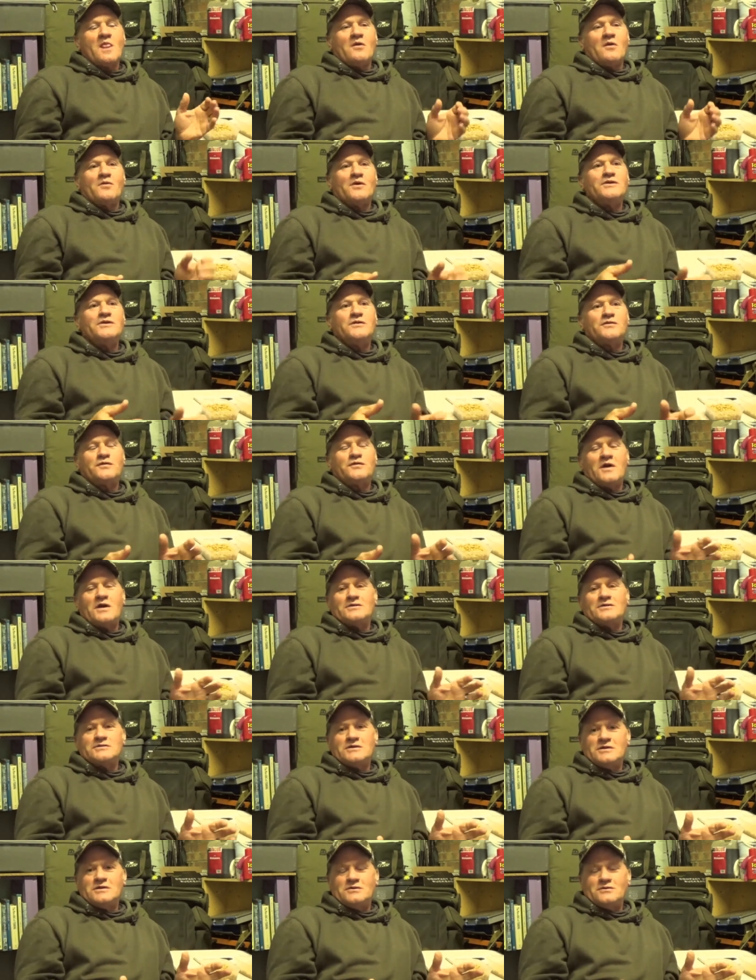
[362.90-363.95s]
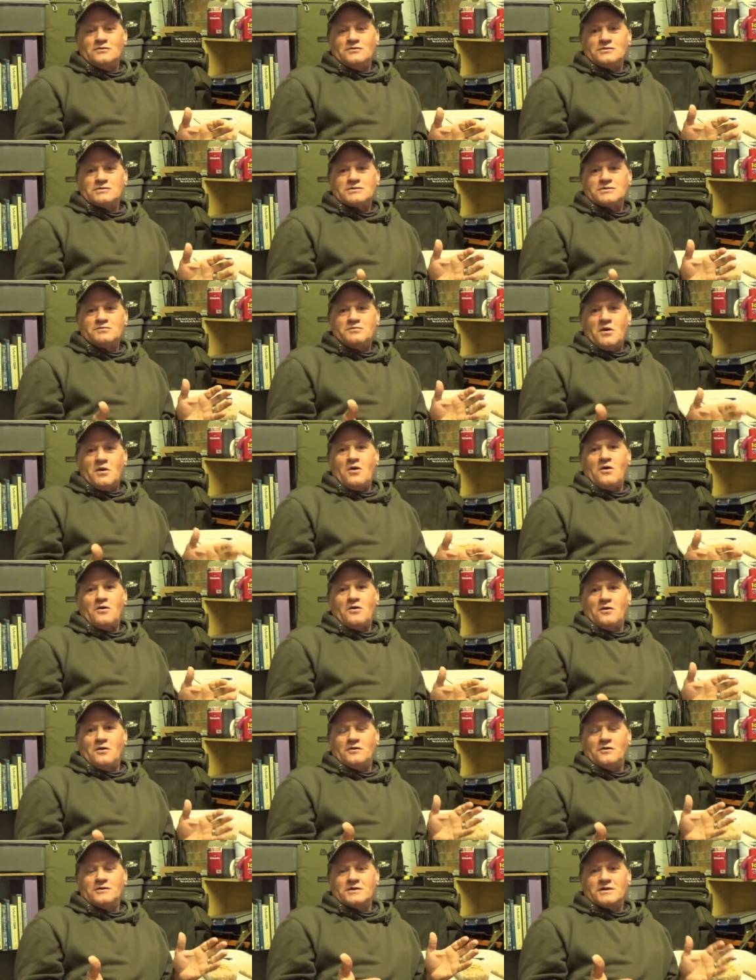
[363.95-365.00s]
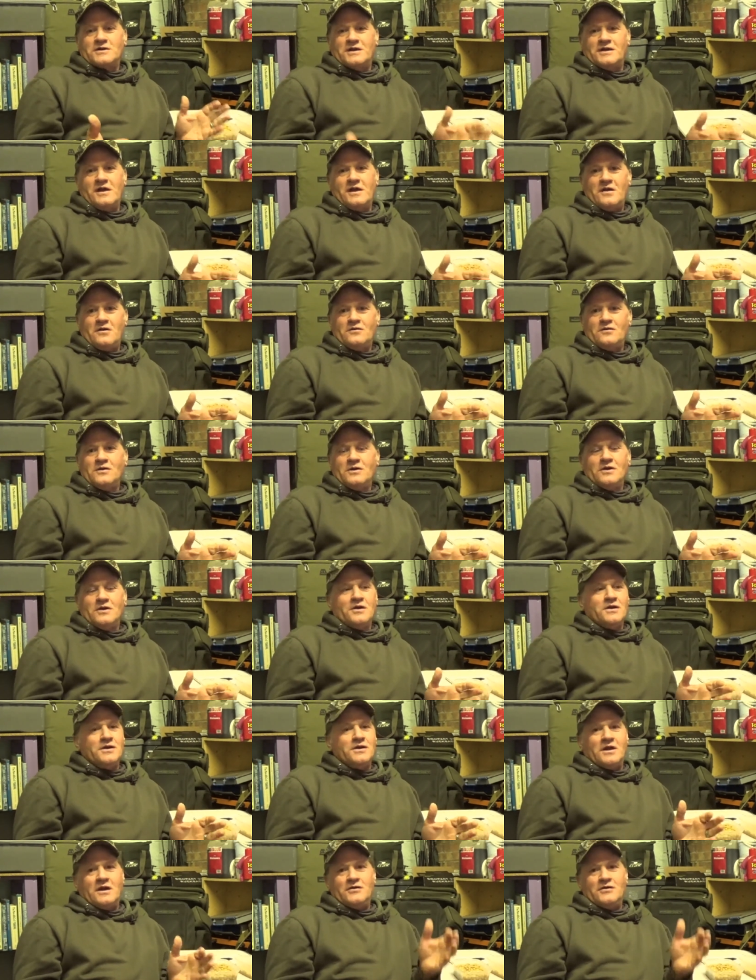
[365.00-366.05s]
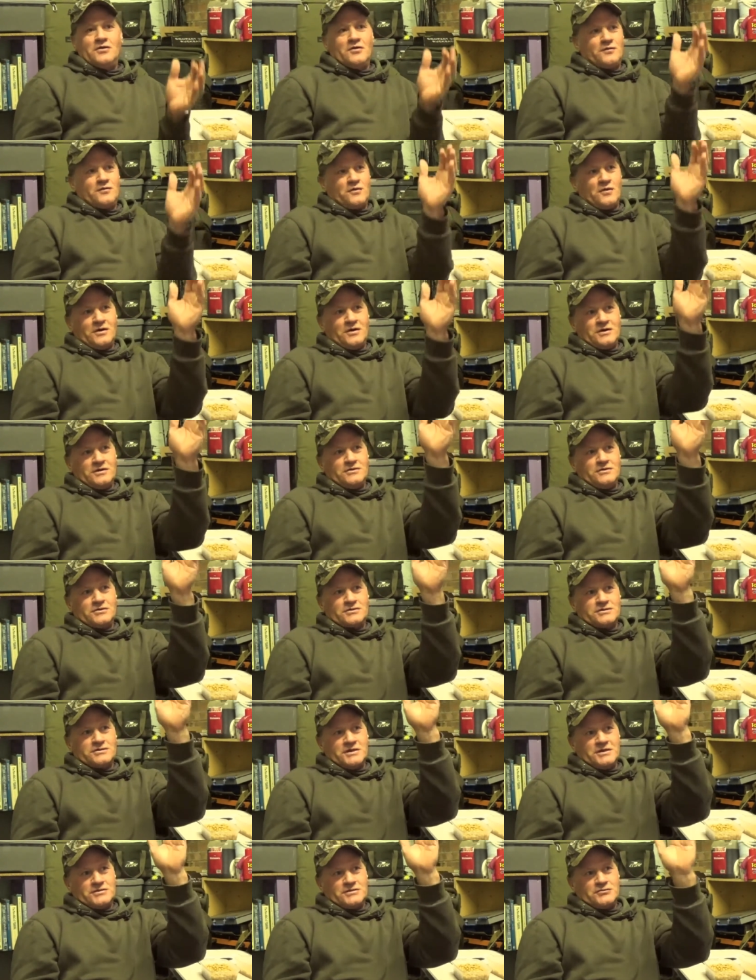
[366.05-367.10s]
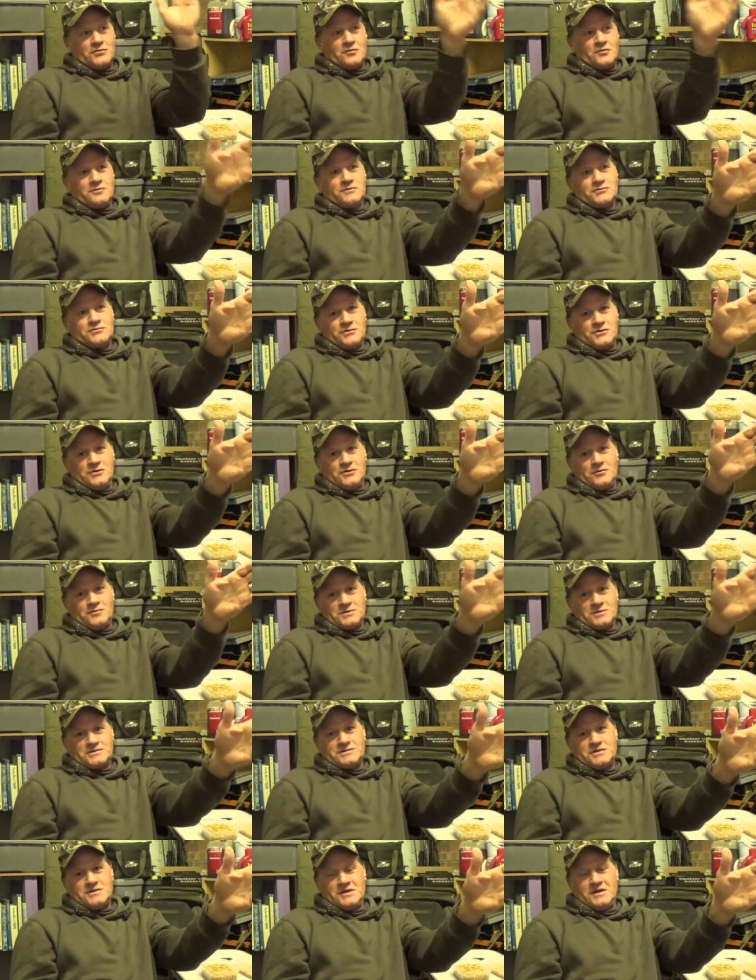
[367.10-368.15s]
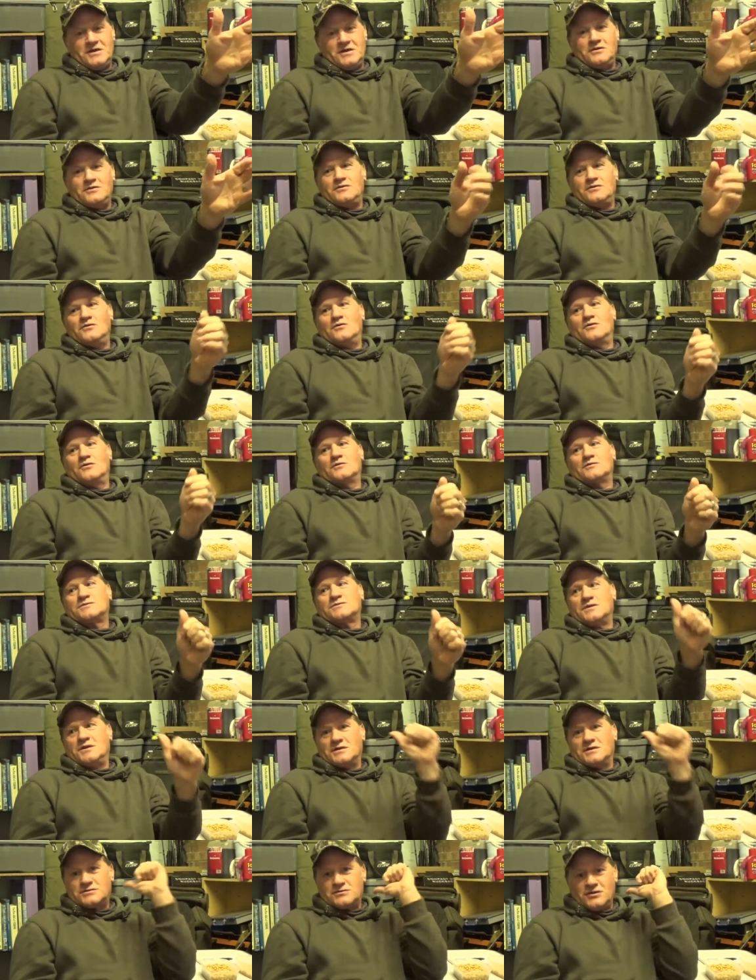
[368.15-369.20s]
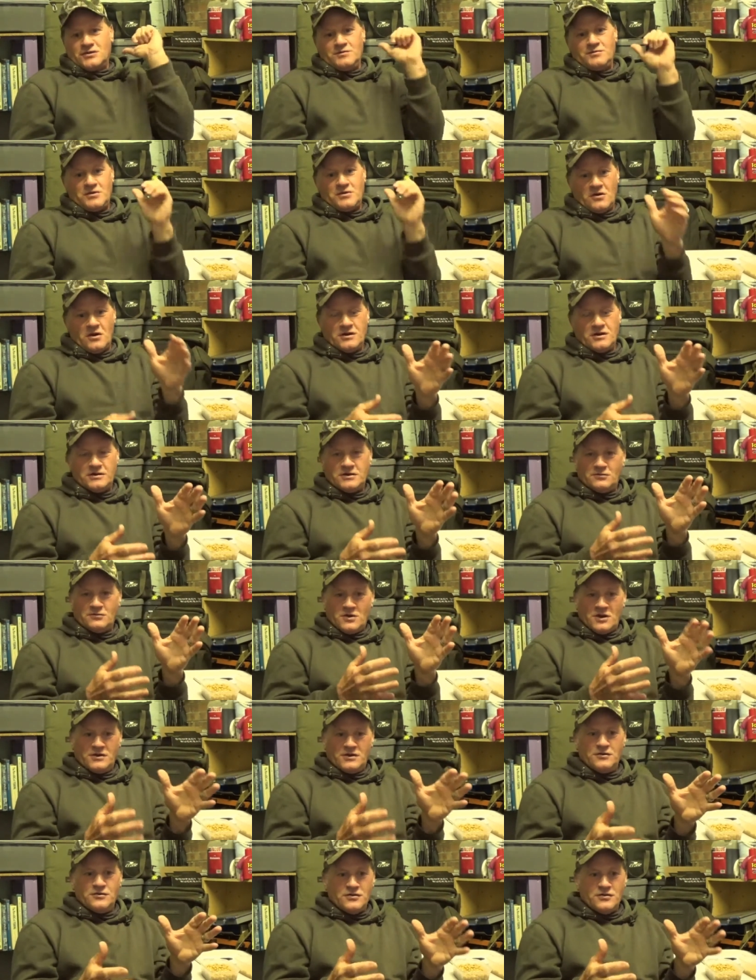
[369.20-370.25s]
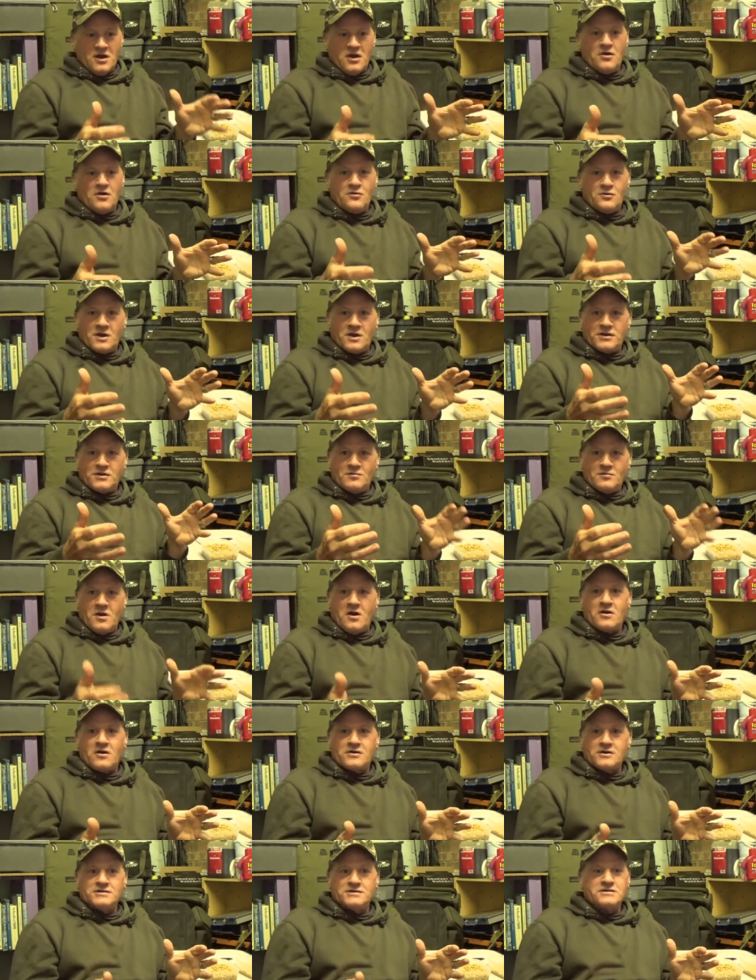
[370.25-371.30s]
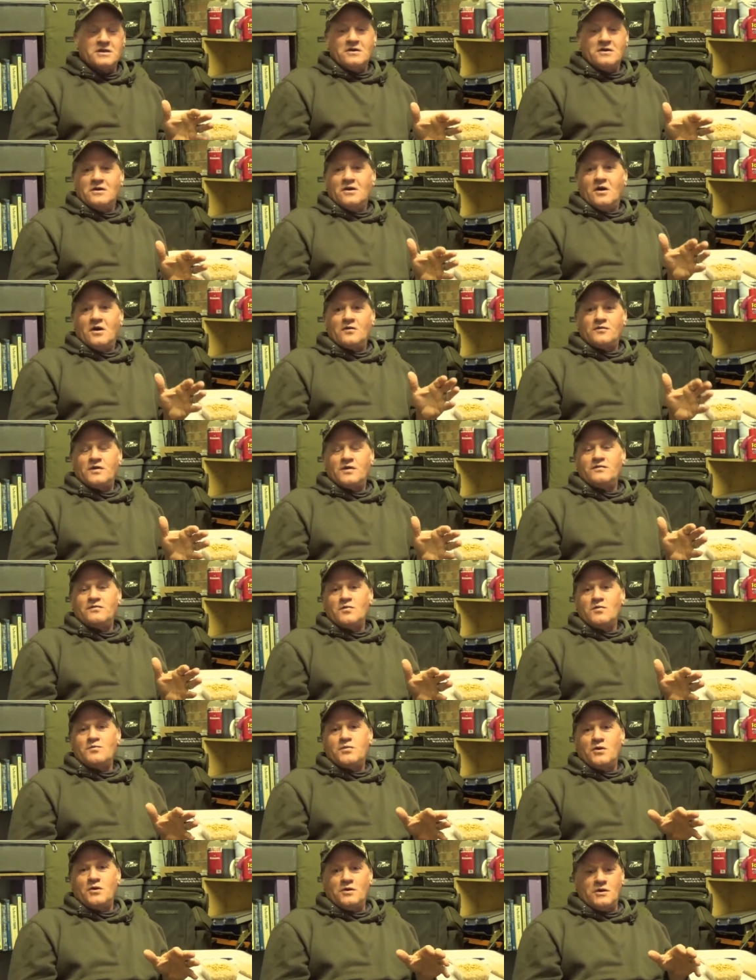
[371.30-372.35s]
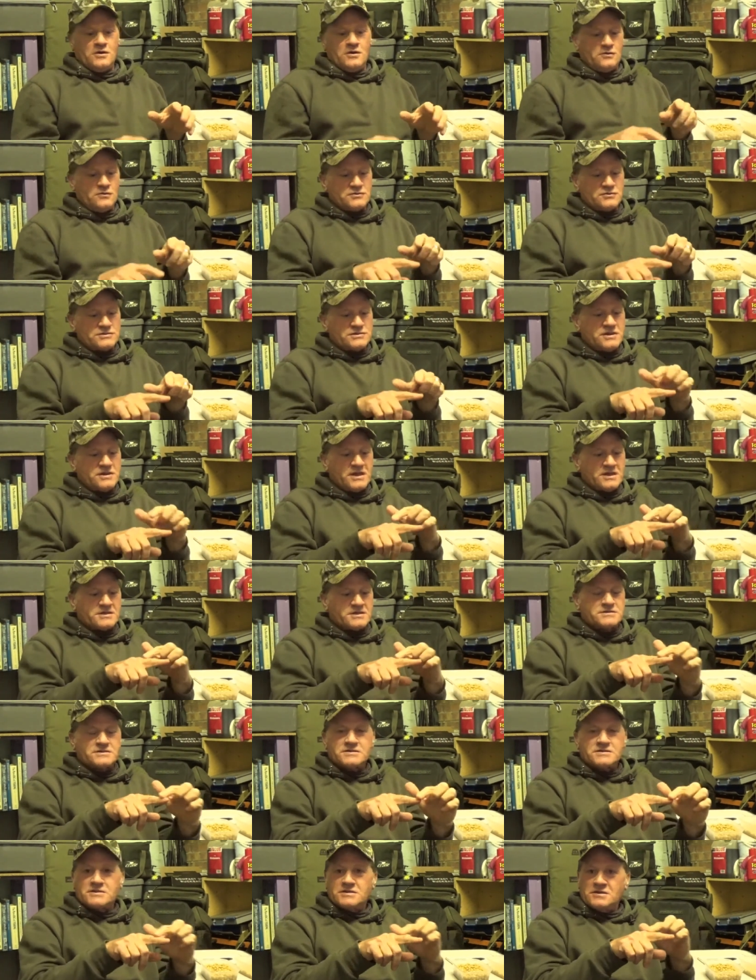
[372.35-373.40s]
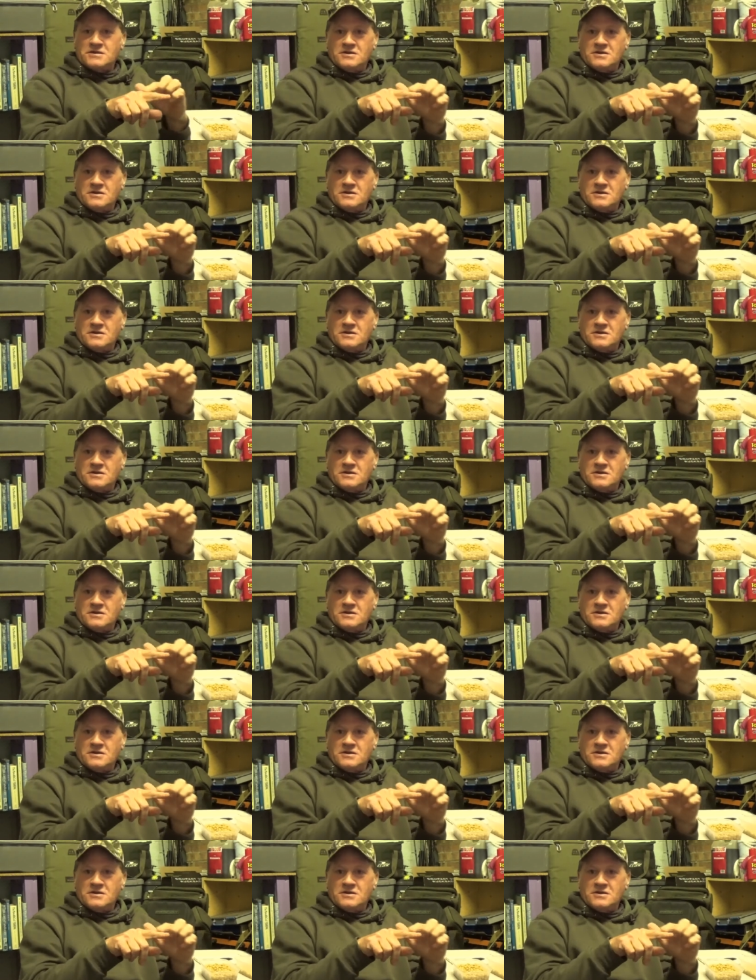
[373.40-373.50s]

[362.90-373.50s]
when you found your little spot on the canal, you know, you'll find that you'll see a tree opposite, you'll see a tree behind you where you know where your mark is. I've even put little sticks